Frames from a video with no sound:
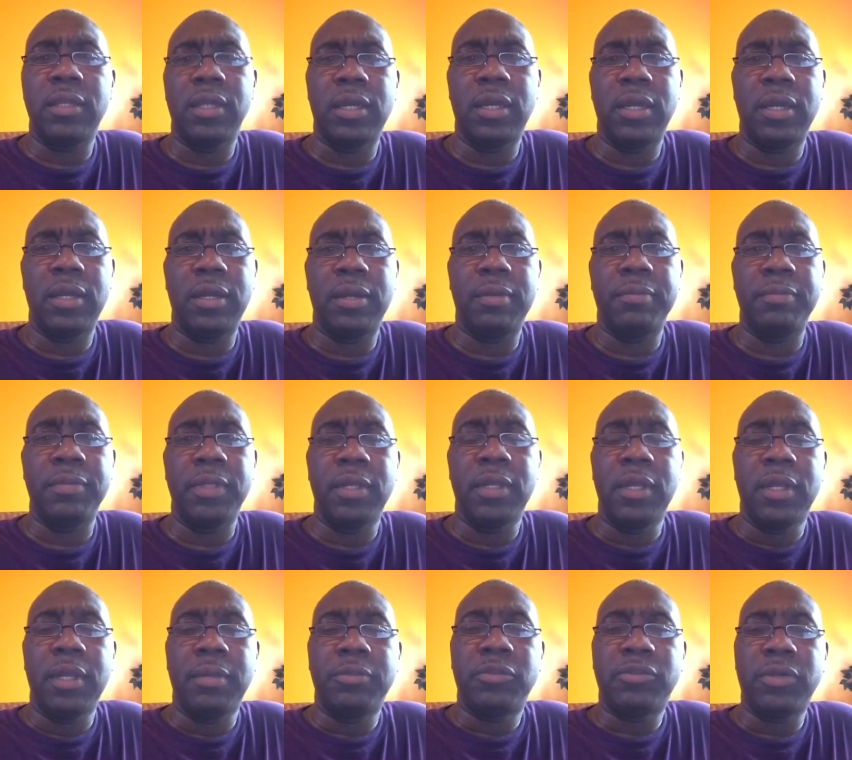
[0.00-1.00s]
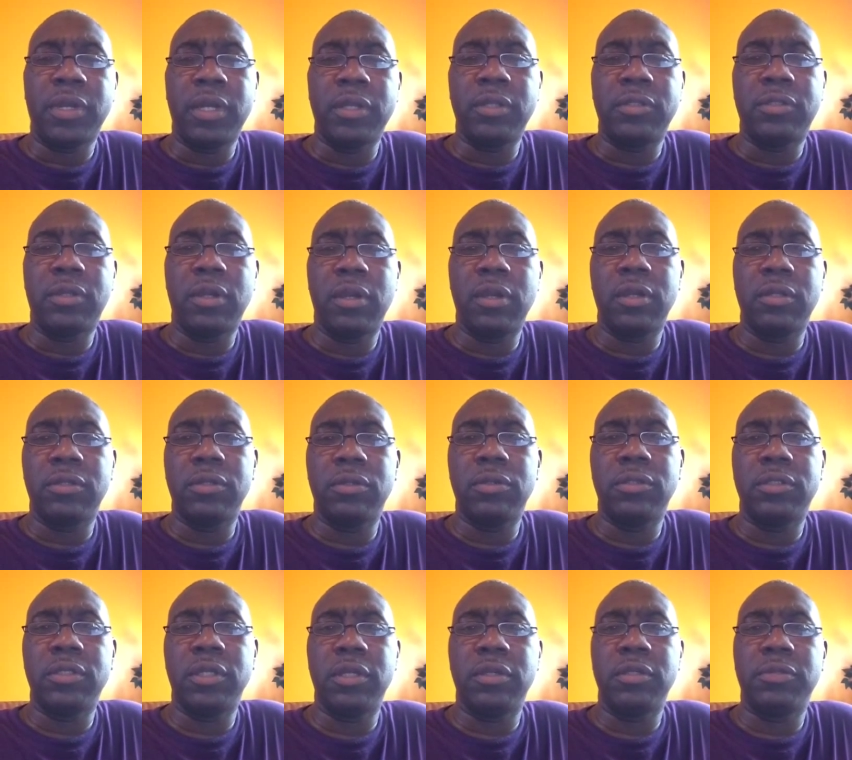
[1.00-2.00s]
Um, I'm trying to target
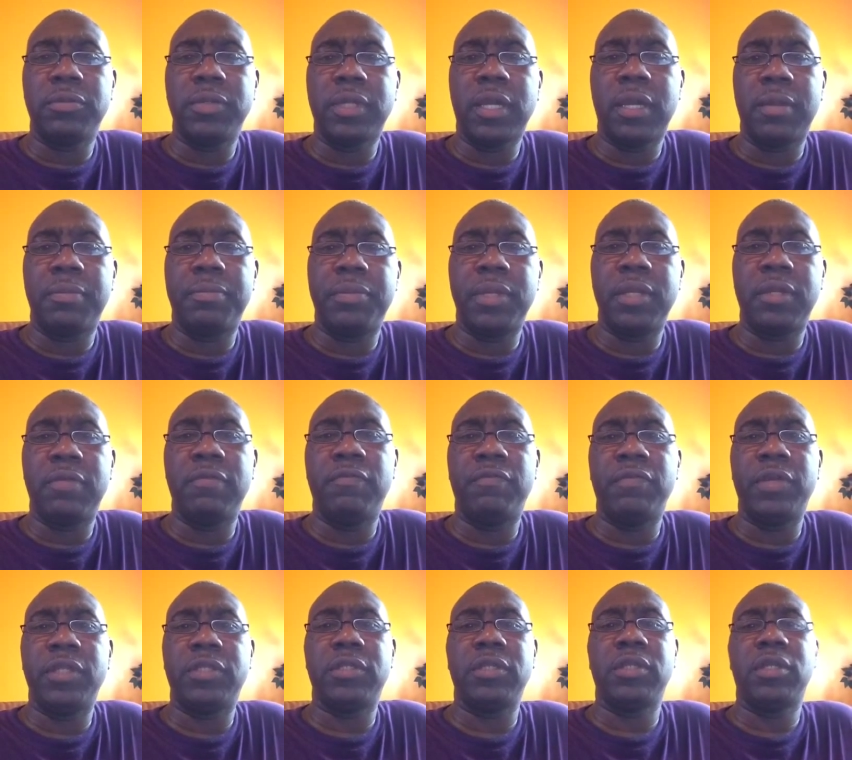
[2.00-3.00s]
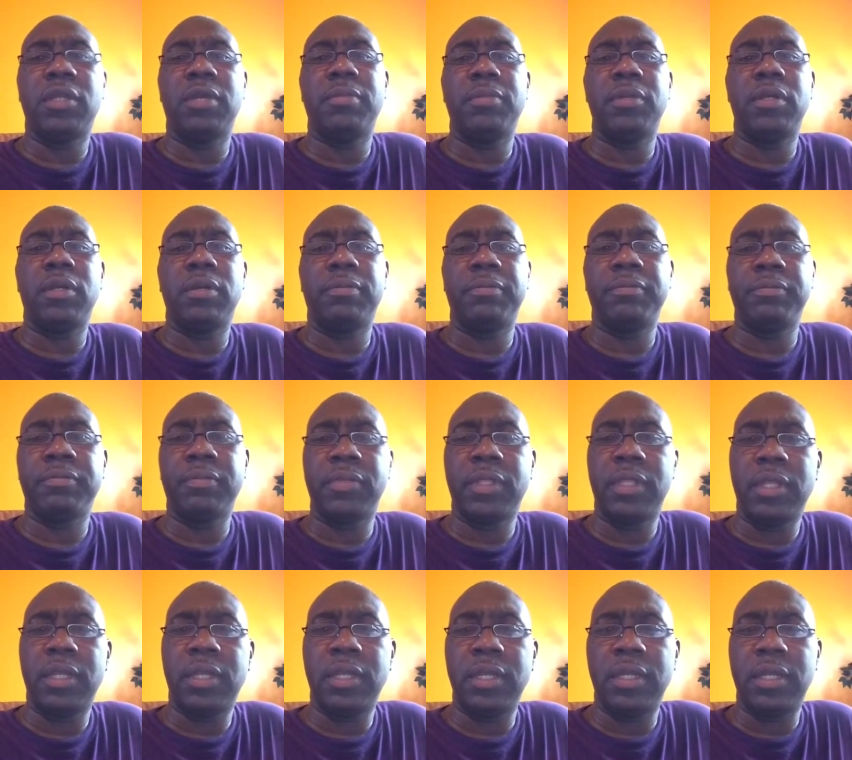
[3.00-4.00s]
those areas. We got a big convention coming up
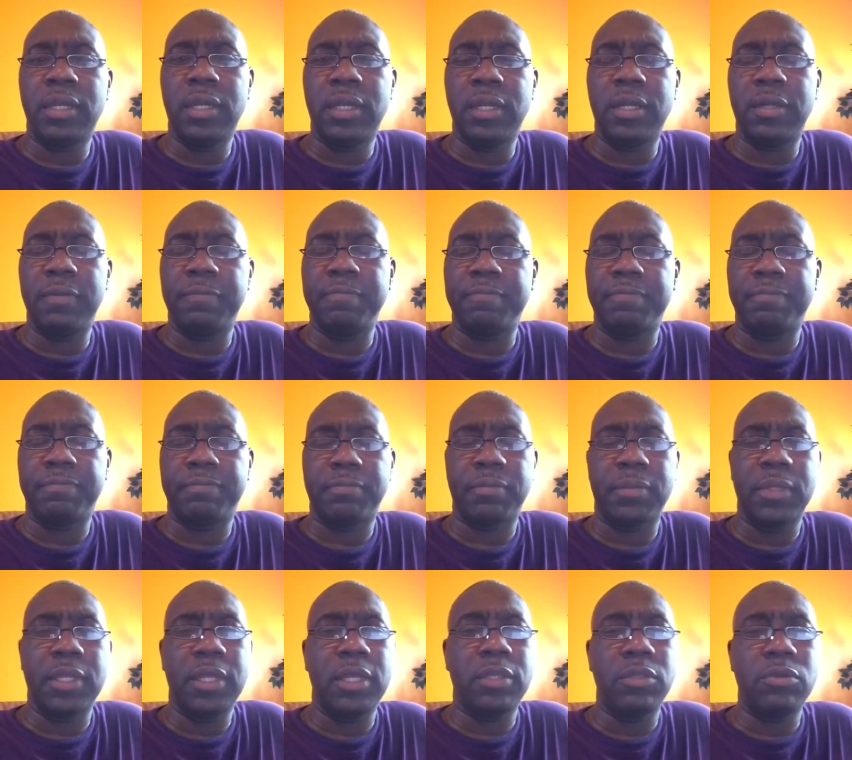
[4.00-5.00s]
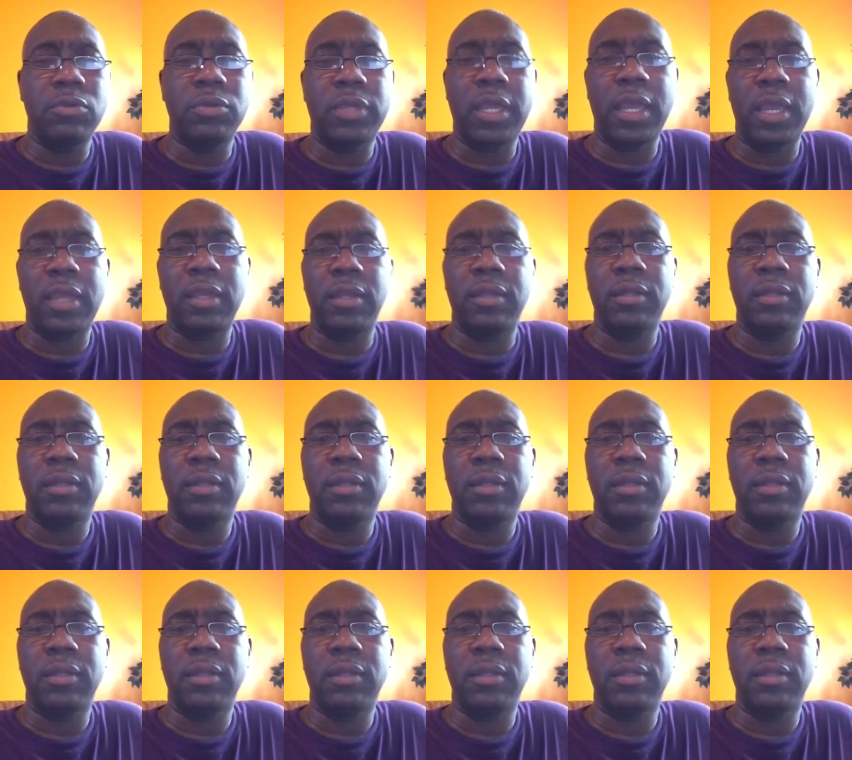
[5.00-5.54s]
in uh, in UK,